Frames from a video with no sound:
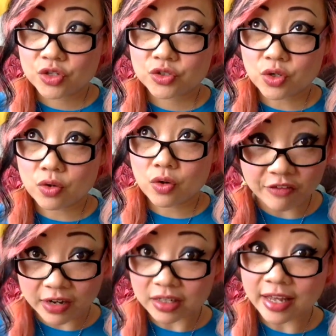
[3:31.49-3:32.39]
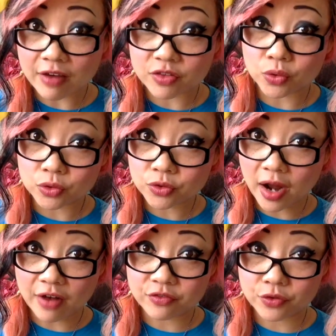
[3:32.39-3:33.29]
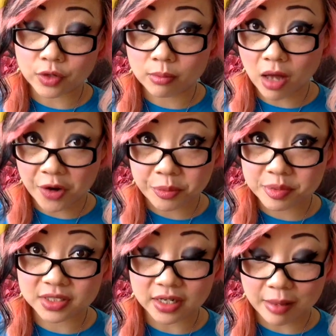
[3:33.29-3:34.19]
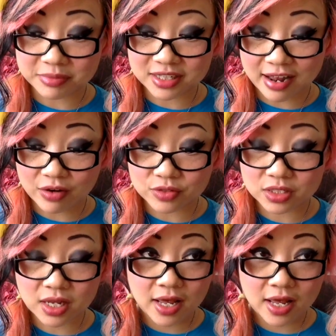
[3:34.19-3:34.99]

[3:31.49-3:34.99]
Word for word: So I finally have the old craft room 100% emptied out